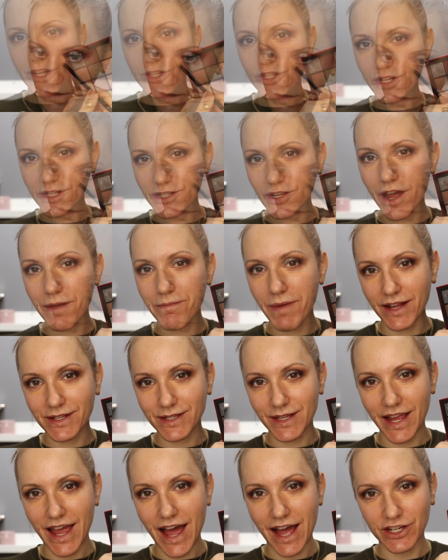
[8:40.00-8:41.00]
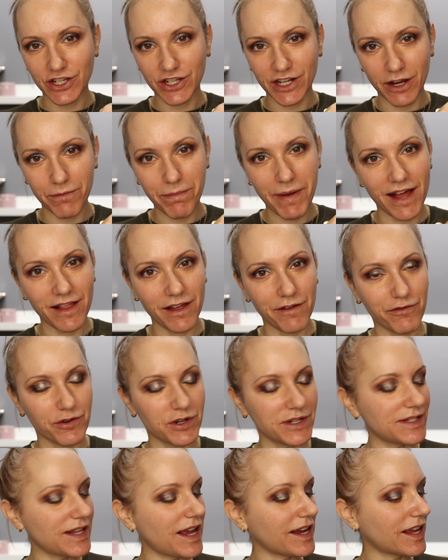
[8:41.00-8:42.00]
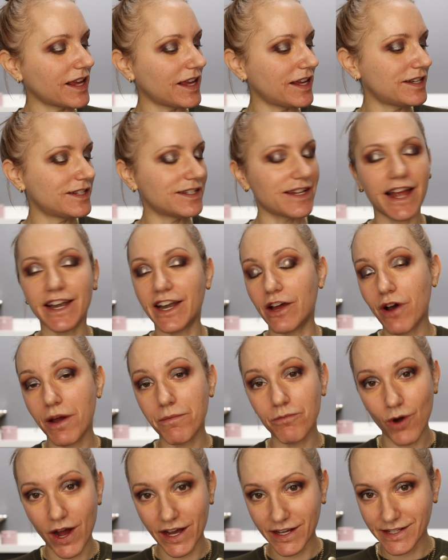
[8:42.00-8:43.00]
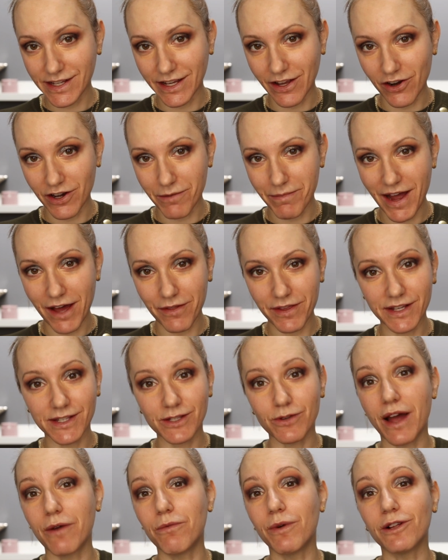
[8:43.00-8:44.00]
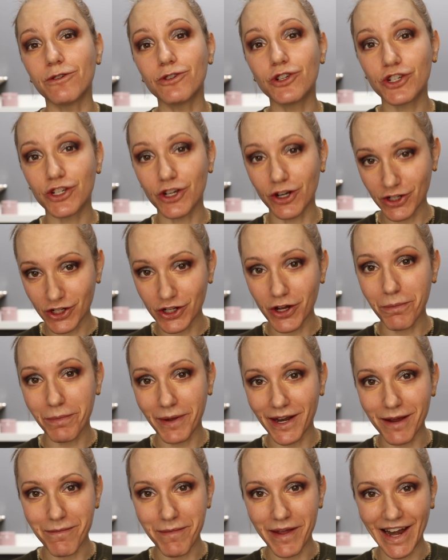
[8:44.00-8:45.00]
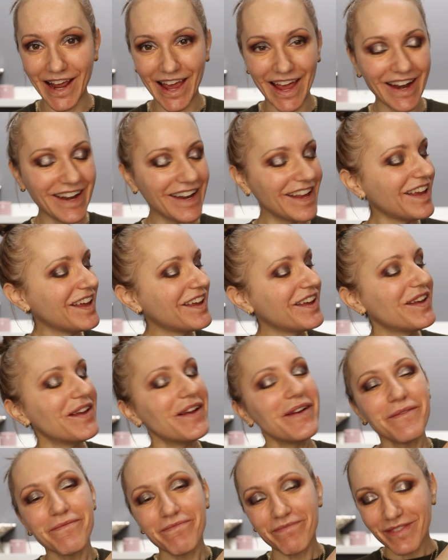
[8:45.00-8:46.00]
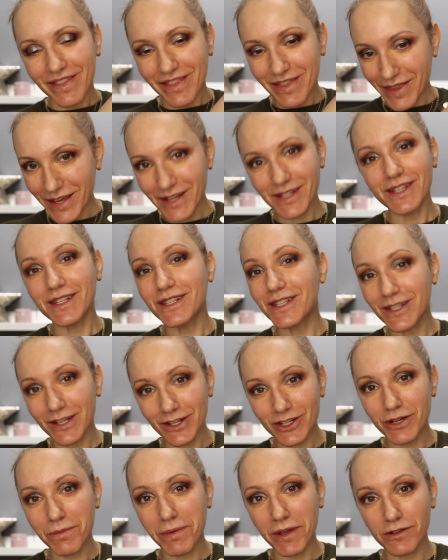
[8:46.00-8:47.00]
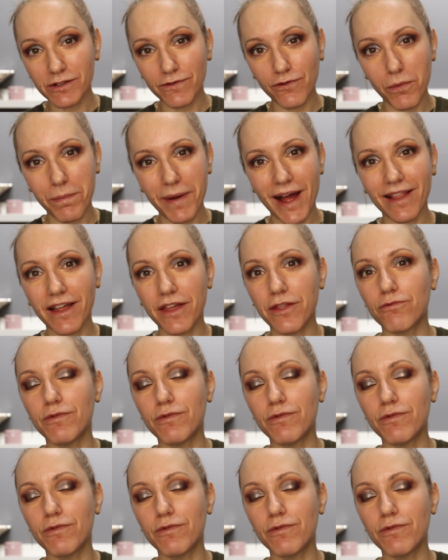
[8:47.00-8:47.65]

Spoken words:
Just going back to the eyeshadow palette for a second. I know I'm waxing on about this, so I will shut up in a minute. This is such a beautiful palette.